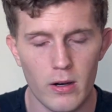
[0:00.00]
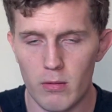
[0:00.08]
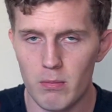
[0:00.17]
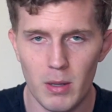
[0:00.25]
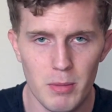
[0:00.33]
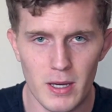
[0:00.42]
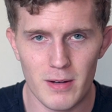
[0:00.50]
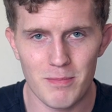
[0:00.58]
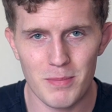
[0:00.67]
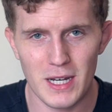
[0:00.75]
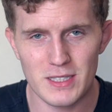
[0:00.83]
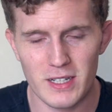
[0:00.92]
out my man,
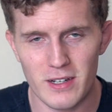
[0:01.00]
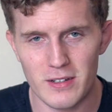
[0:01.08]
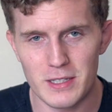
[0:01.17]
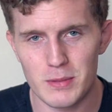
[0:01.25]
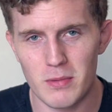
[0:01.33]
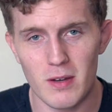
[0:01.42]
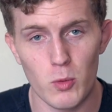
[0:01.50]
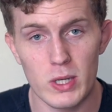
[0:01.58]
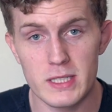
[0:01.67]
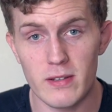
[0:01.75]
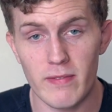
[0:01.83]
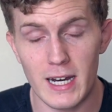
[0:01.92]
Pascal. He's
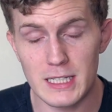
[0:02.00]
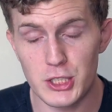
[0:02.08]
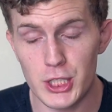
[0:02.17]
Wiz of IG.